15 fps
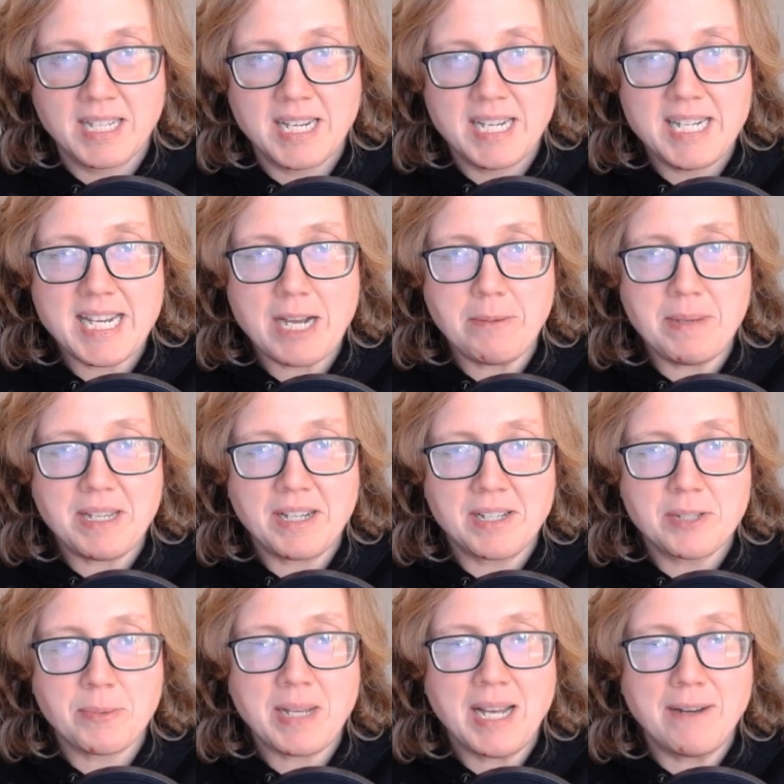Now,
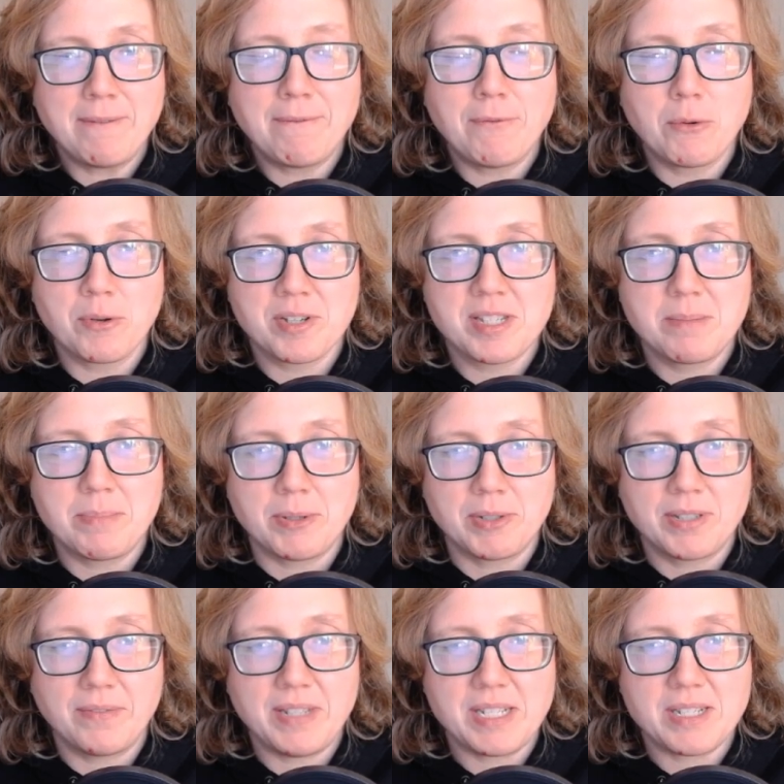because we have fours in both
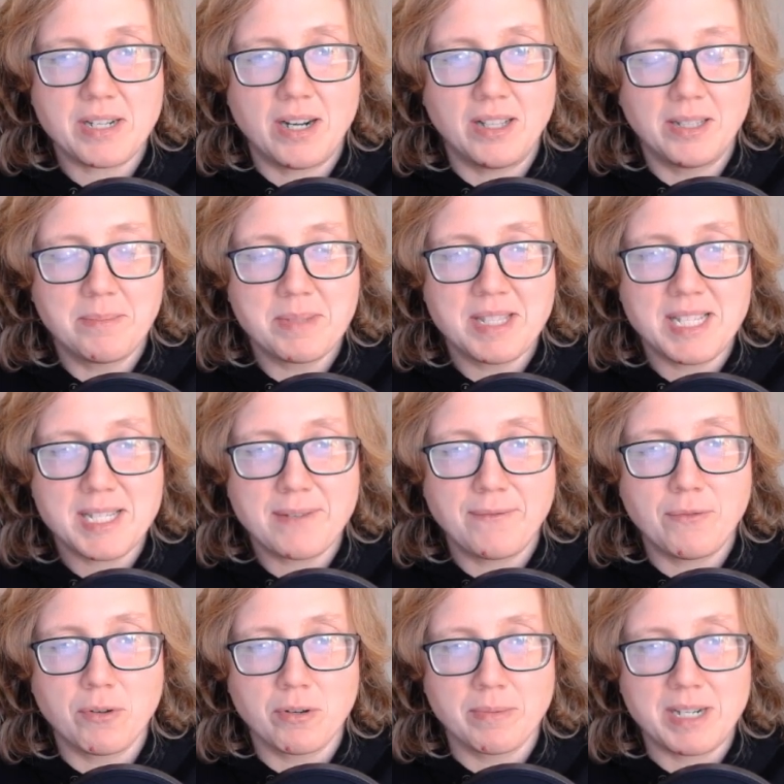of these columns, this
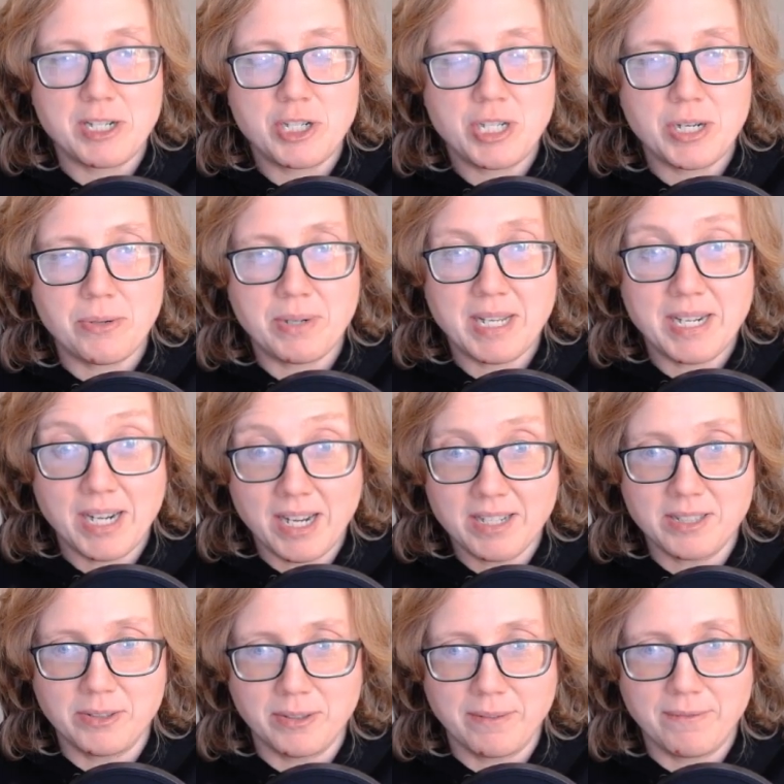four ratio cannot
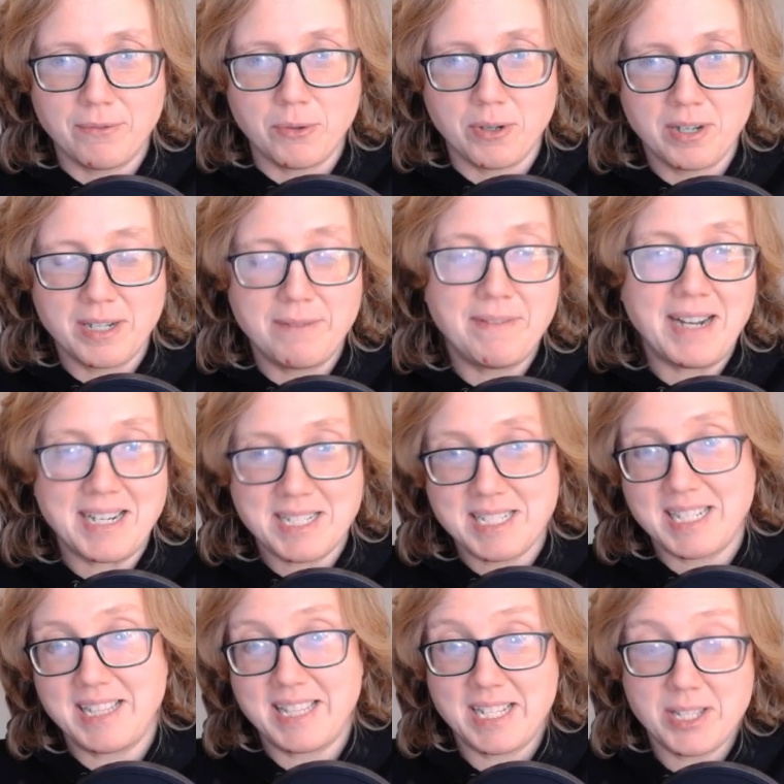include a four. In fact,
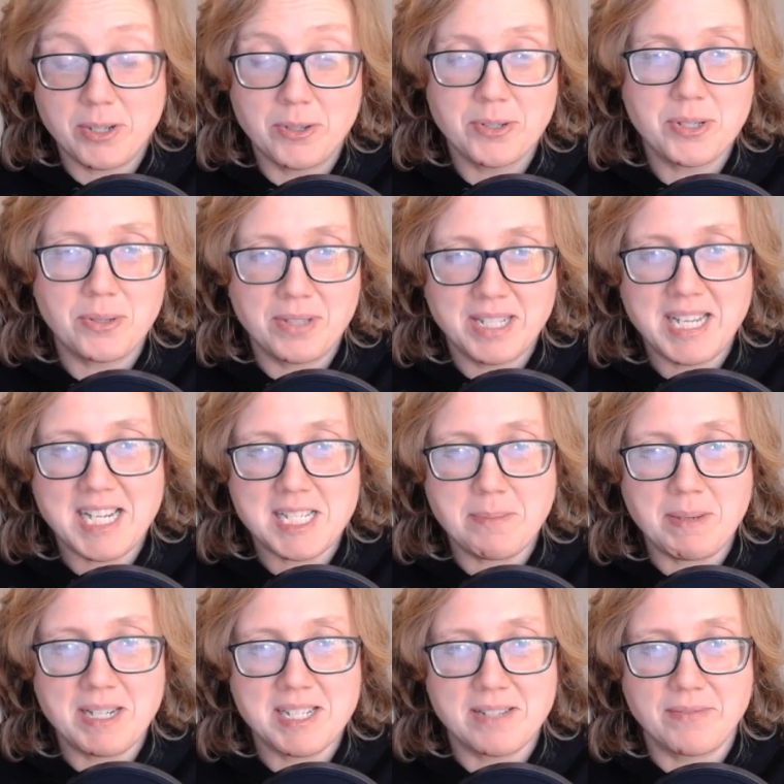that's also the case
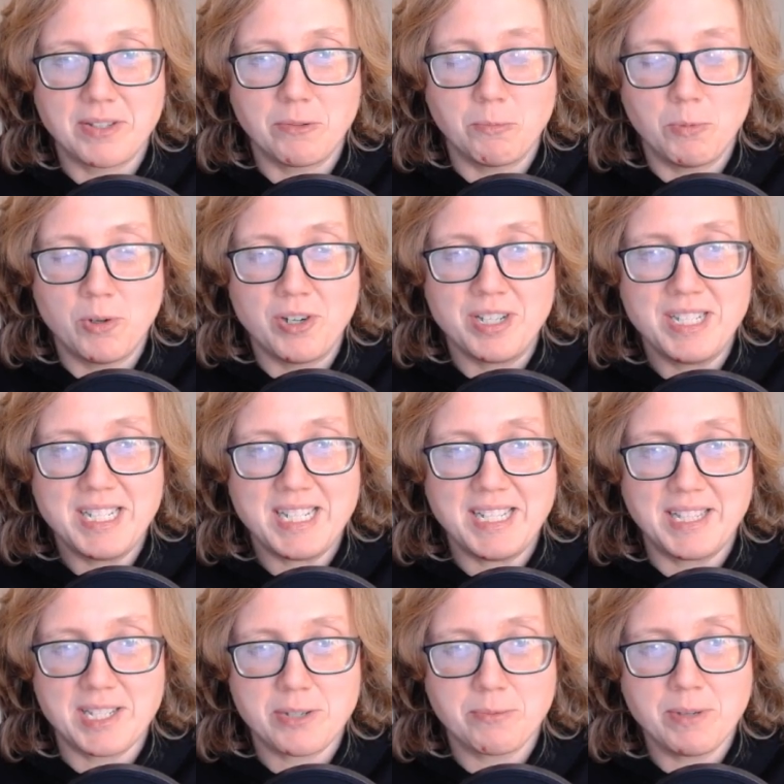because of the one in
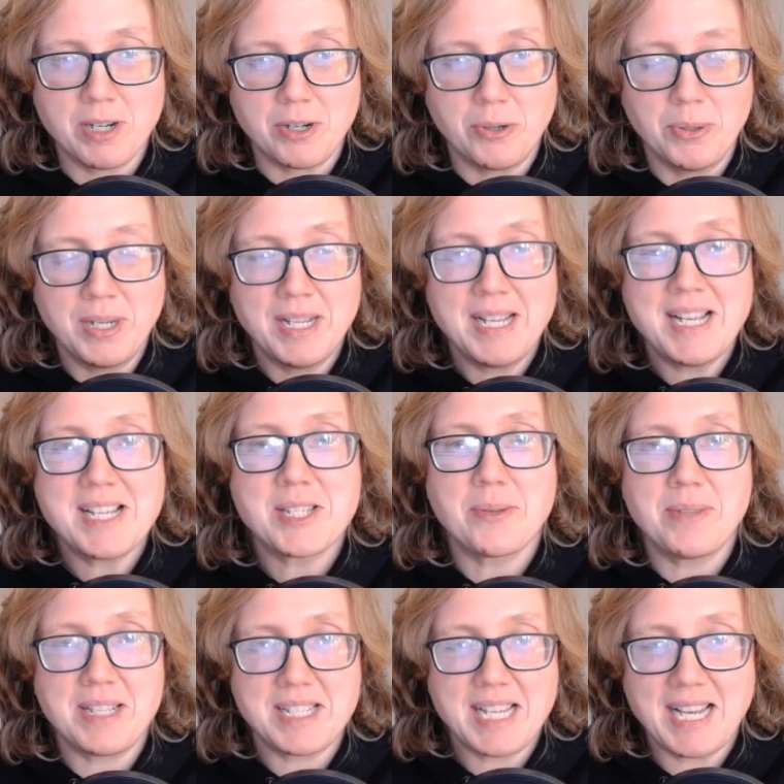this row, so
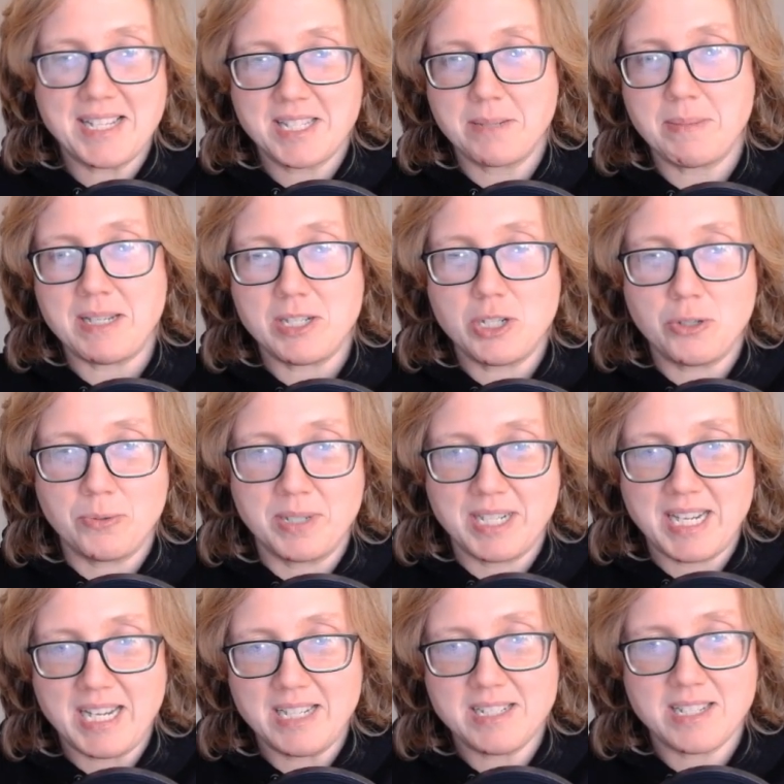this has to be two and
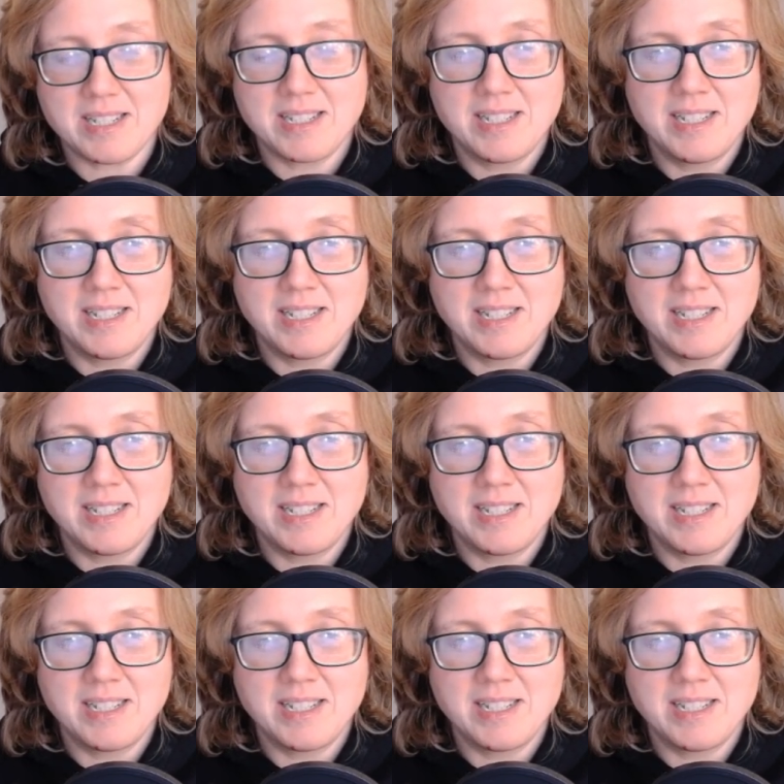eight.